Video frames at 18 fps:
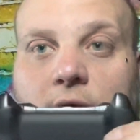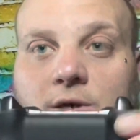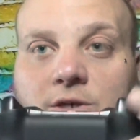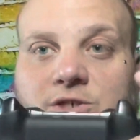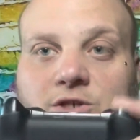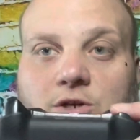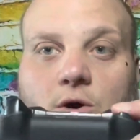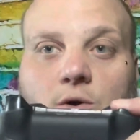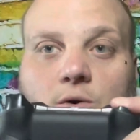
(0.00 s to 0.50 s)

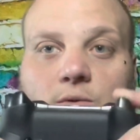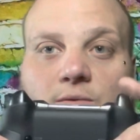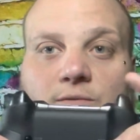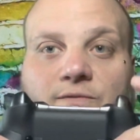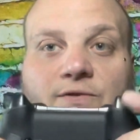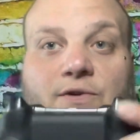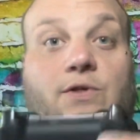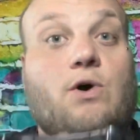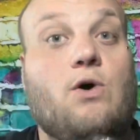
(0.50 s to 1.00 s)
So
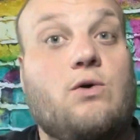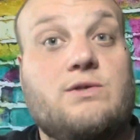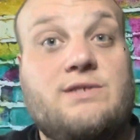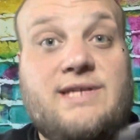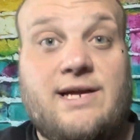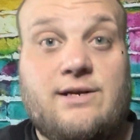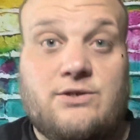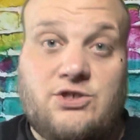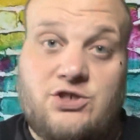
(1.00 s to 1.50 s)
for those
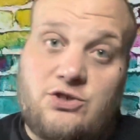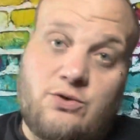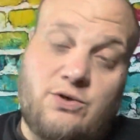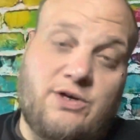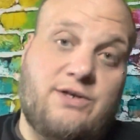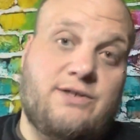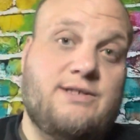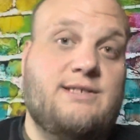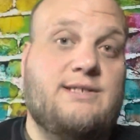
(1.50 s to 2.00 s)
that are
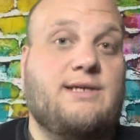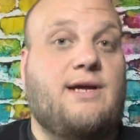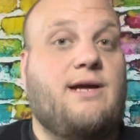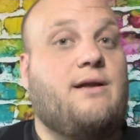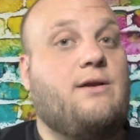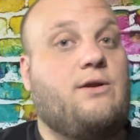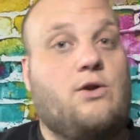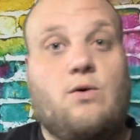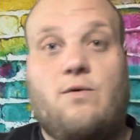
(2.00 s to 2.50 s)
shooters
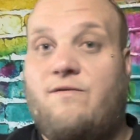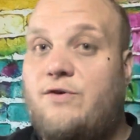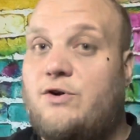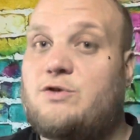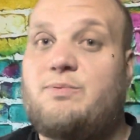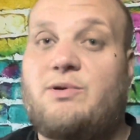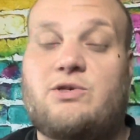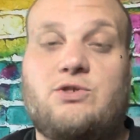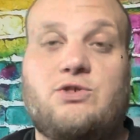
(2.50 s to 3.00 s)
and, you know,
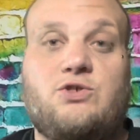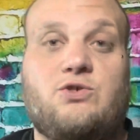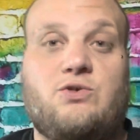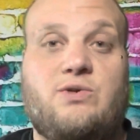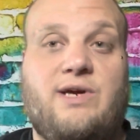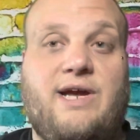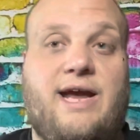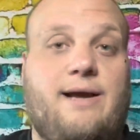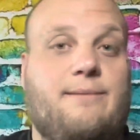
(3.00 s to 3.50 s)
first person
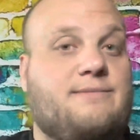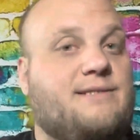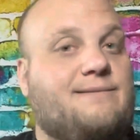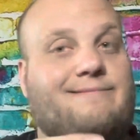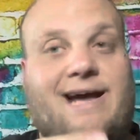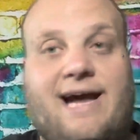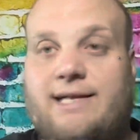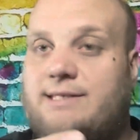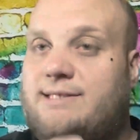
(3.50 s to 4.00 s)
shooter games,
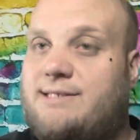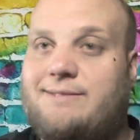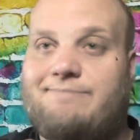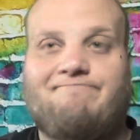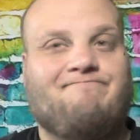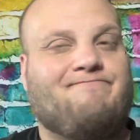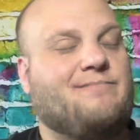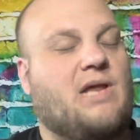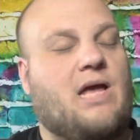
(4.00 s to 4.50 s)
that's,
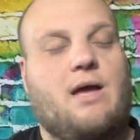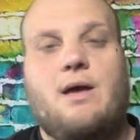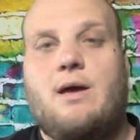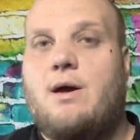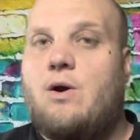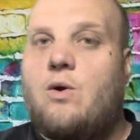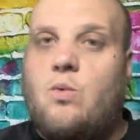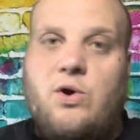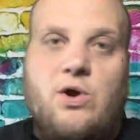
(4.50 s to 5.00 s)

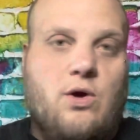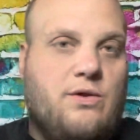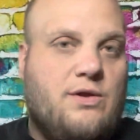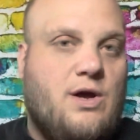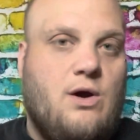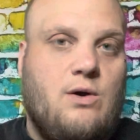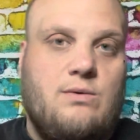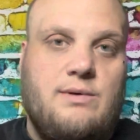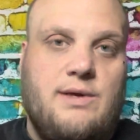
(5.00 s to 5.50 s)
we all
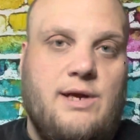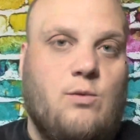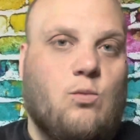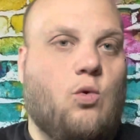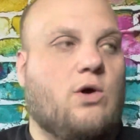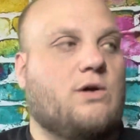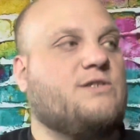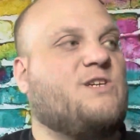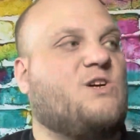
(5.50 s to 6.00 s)
know in
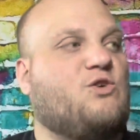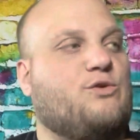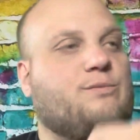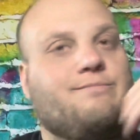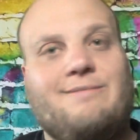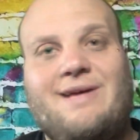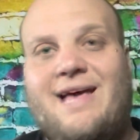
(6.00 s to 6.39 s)
Warzone,